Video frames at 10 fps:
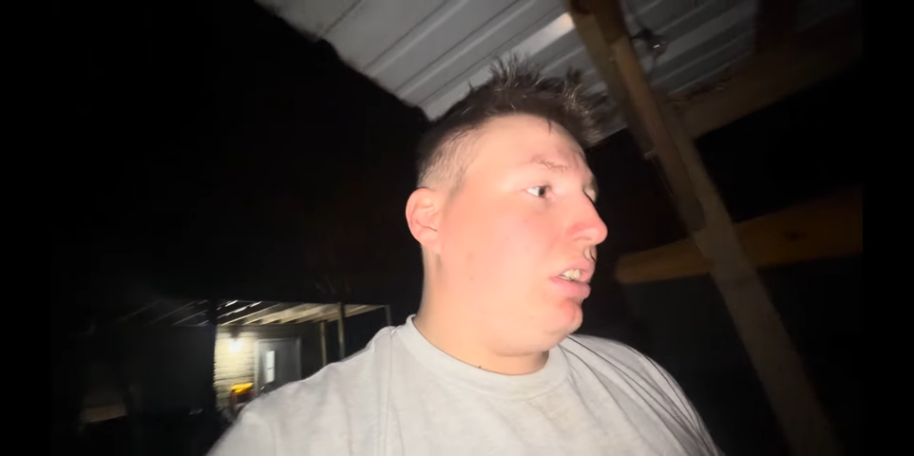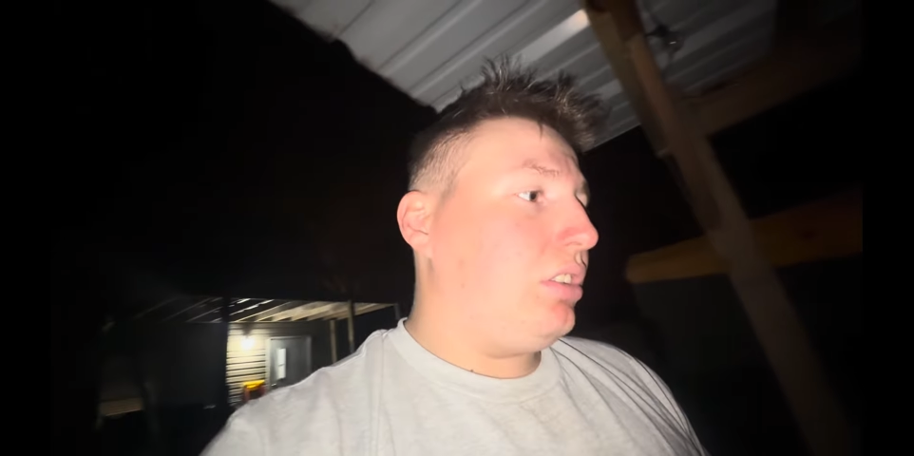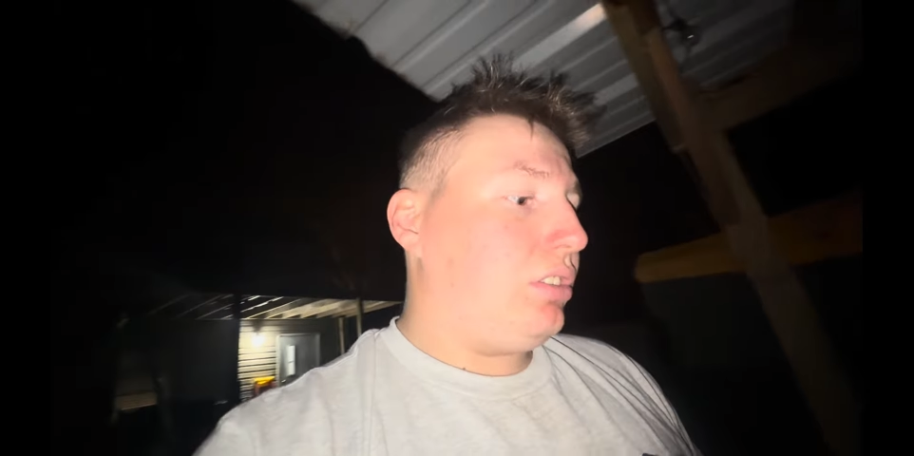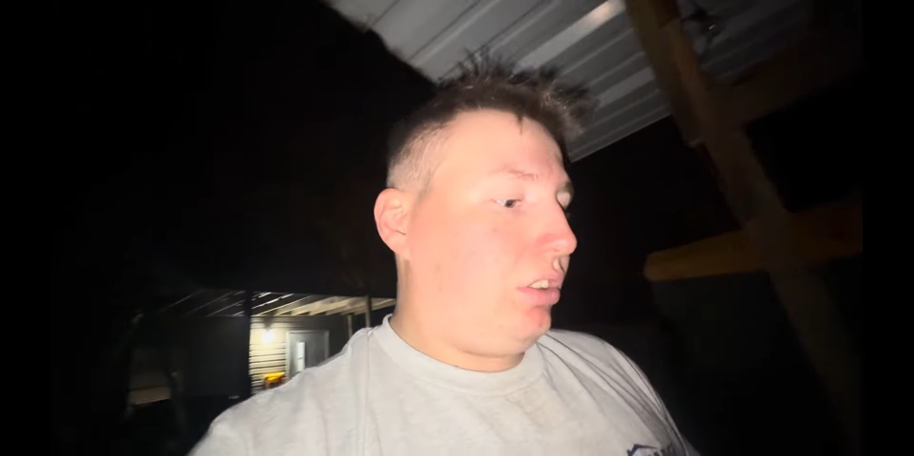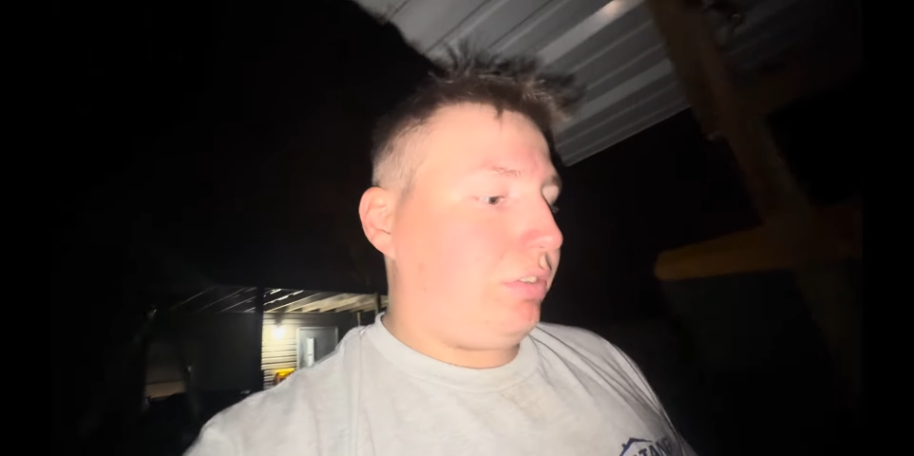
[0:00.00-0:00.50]

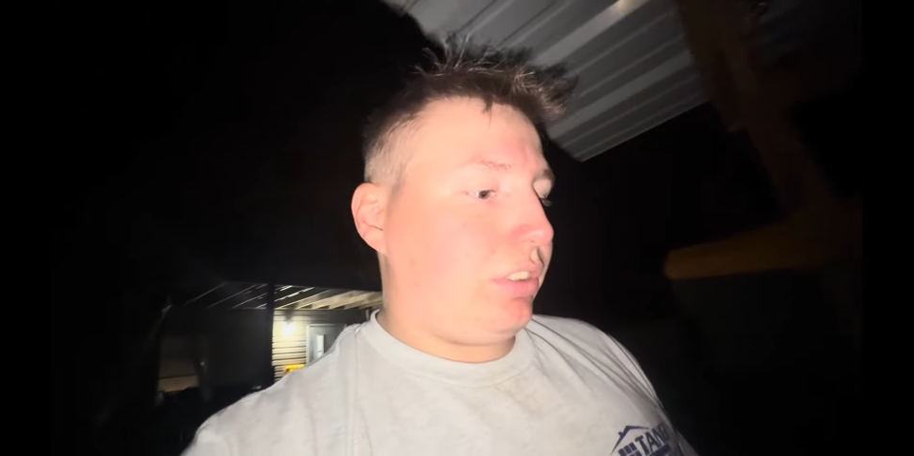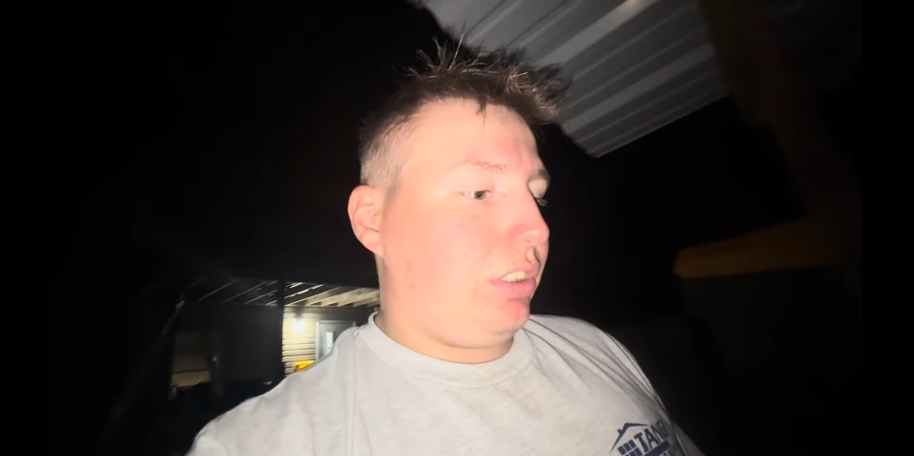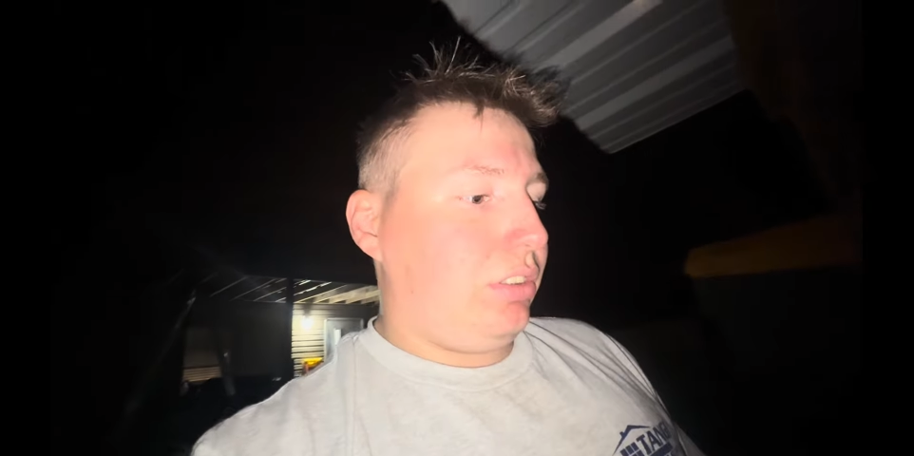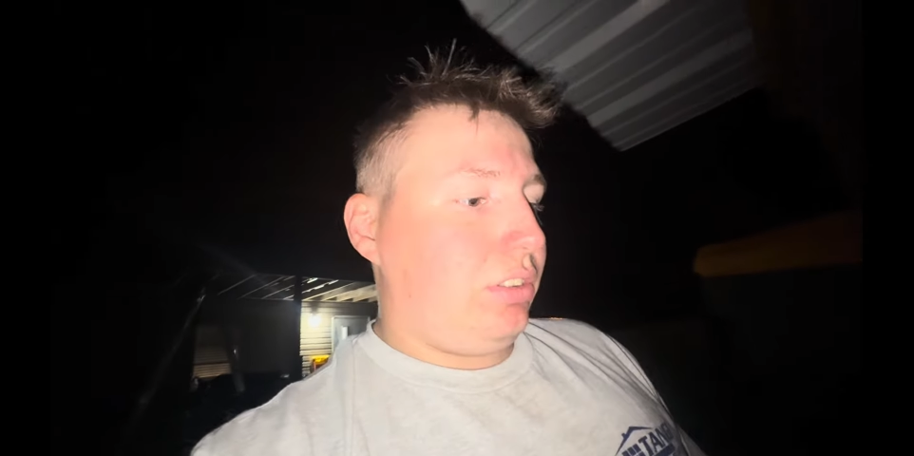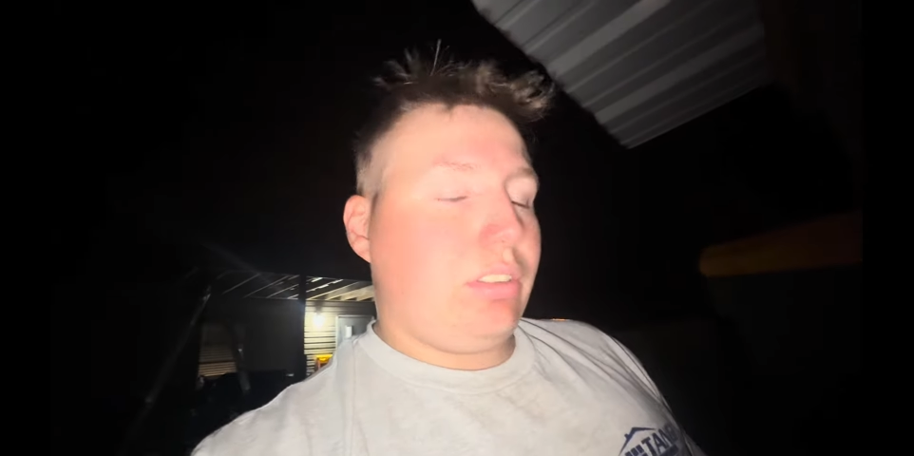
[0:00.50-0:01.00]
to the front.
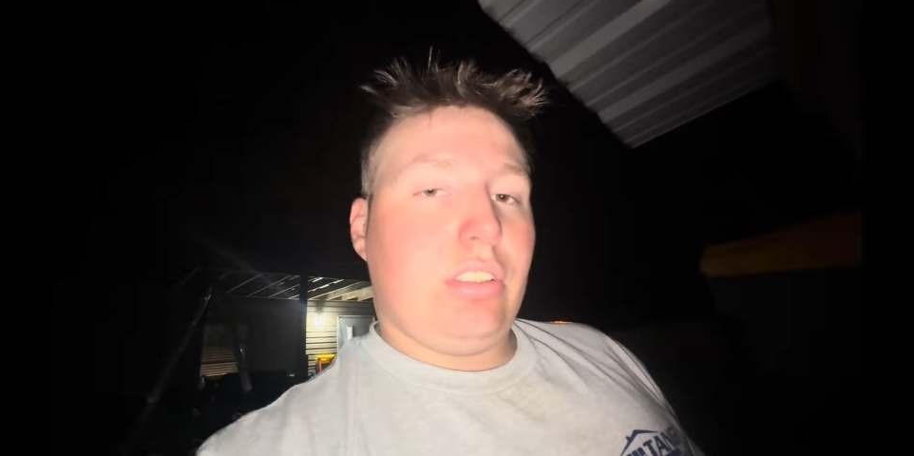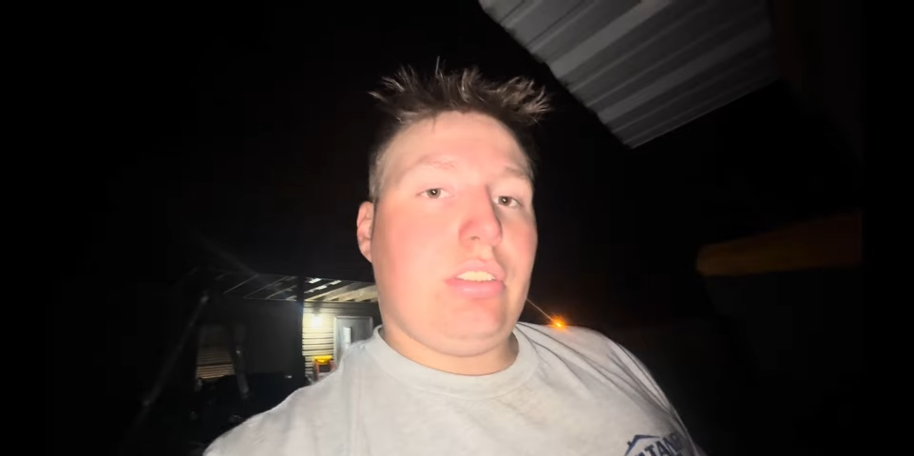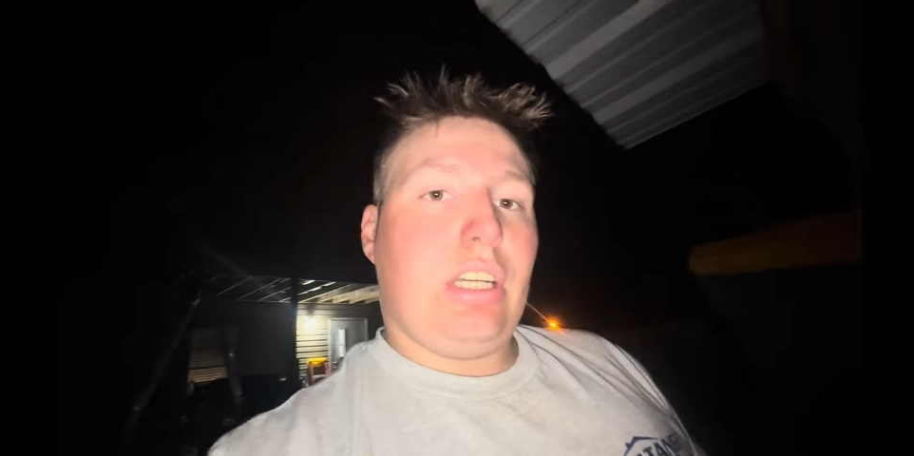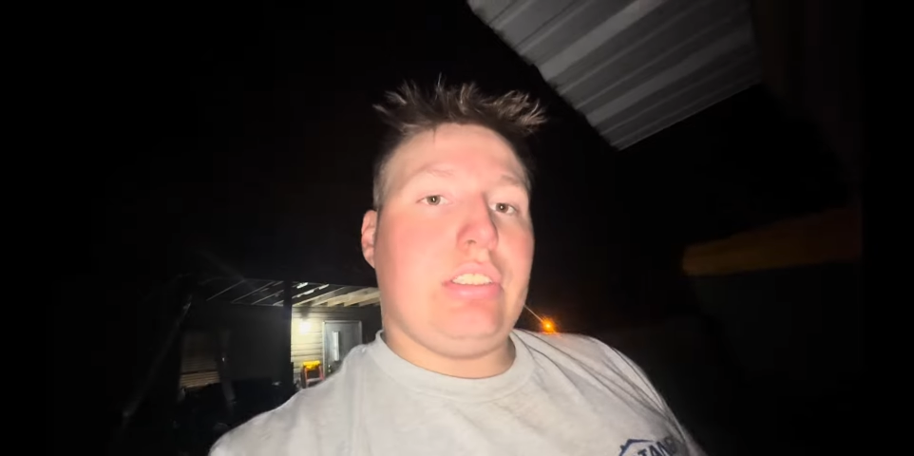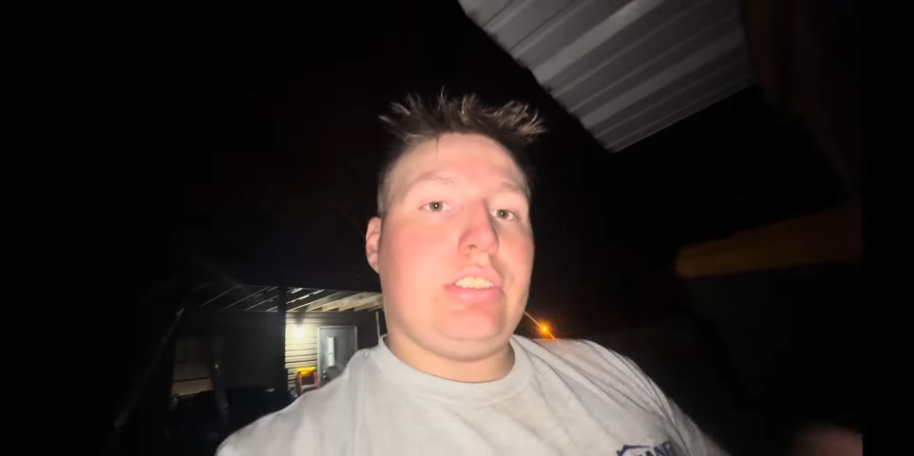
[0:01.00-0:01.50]
So
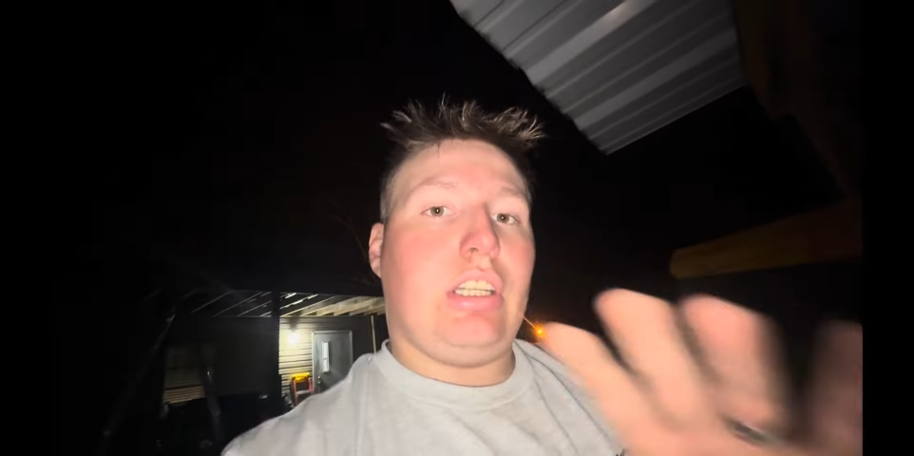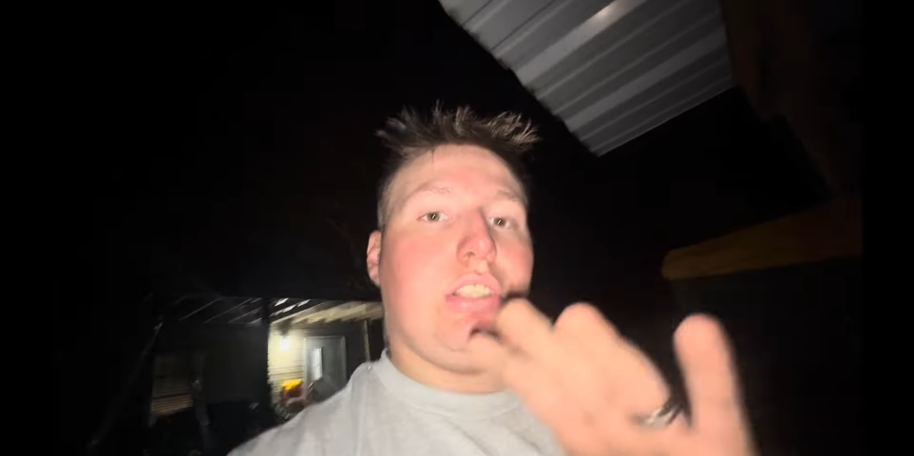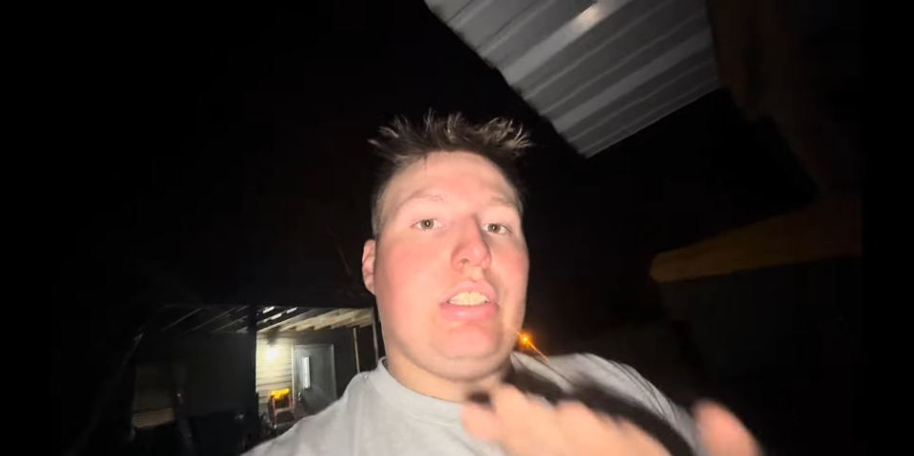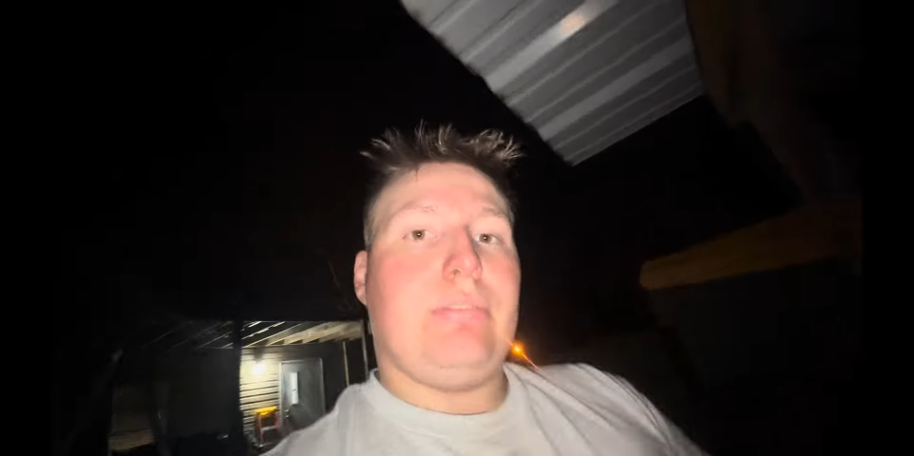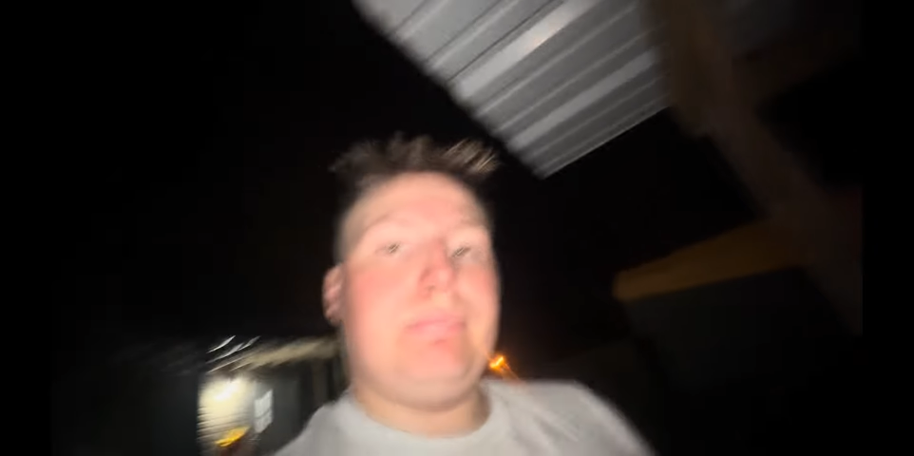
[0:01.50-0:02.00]
I'll see y'all then.